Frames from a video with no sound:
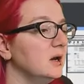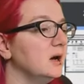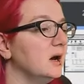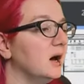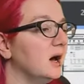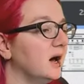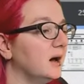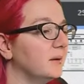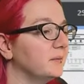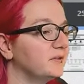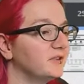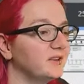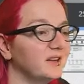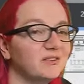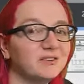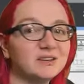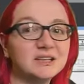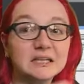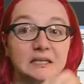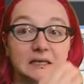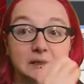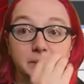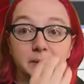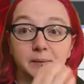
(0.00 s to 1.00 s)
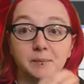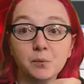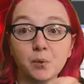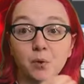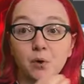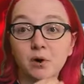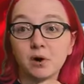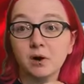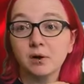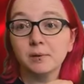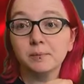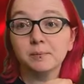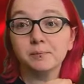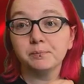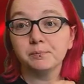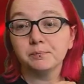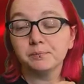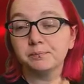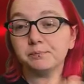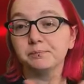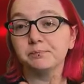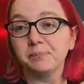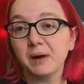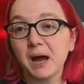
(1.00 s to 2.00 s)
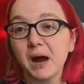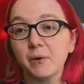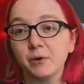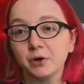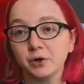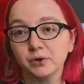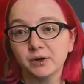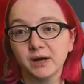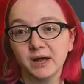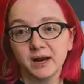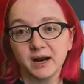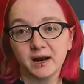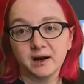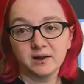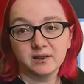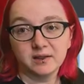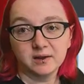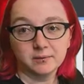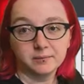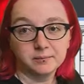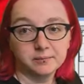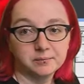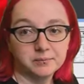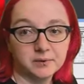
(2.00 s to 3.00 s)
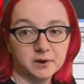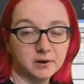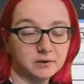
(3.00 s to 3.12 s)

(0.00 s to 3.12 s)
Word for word: Um, so they have a little bit more power you get out of them,